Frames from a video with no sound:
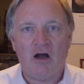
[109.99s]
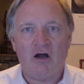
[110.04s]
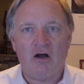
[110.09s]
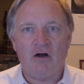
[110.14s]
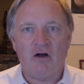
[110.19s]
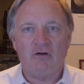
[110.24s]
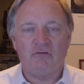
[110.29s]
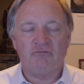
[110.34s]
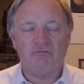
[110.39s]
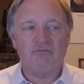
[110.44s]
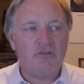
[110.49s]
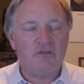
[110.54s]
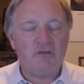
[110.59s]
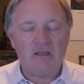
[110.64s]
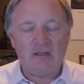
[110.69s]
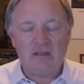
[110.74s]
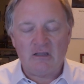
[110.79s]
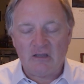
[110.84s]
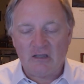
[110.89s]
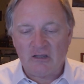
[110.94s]
of
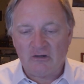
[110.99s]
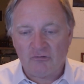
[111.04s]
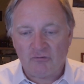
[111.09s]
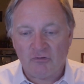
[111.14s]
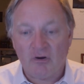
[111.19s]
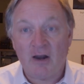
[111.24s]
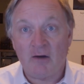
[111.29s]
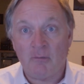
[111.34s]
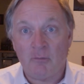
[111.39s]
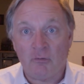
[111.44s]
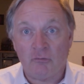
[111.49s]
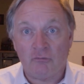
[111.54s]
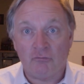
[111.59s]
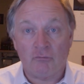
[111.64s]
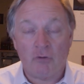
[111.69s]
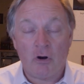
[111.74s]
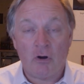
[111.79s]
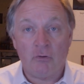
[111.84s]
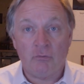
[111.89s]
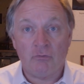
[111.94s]
the incredible
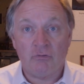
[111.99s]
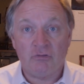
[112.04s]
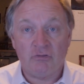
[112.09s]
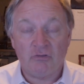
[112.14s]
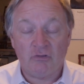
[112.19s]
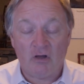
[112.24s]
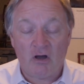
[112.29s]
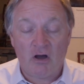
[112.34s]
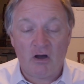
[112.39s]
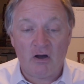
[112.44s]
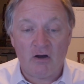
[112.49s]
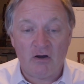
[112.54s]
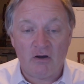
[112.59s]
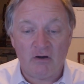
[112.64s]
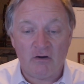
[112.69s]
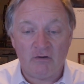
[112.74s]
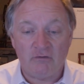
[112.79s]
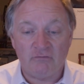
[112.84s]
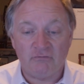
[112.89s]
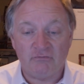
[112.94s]
growth
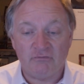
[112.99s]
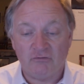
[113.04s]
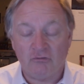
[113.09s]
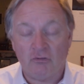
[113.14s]
of